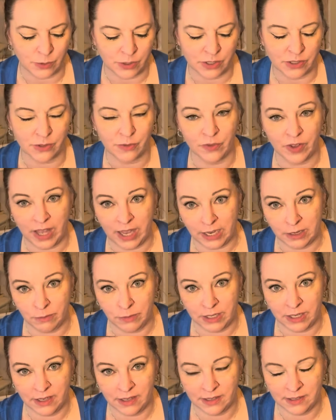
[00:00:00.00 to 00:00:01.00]
which is fine
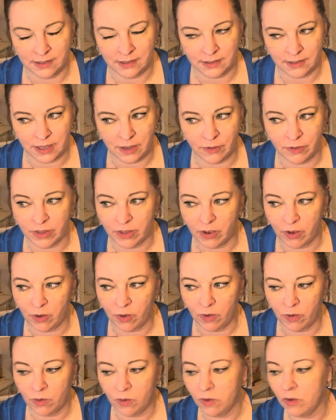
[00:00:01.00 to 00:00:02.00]
because even
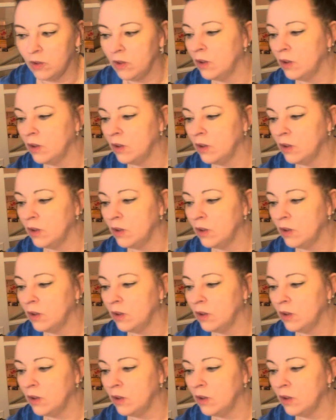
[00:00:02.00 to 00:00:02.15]
though